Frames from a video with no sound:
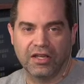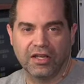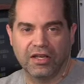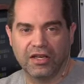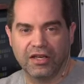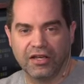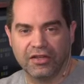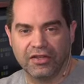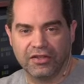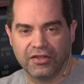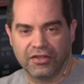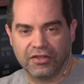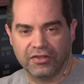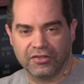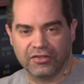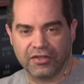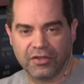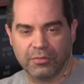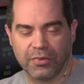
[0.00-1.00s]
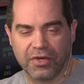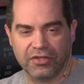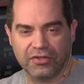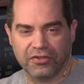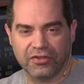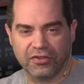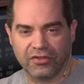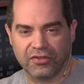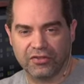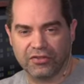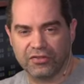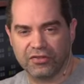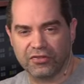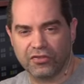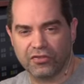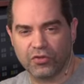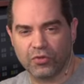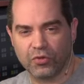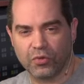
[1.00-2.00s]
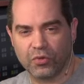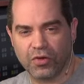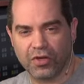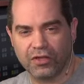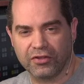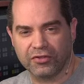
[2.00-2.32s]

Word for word: uh, is a button to to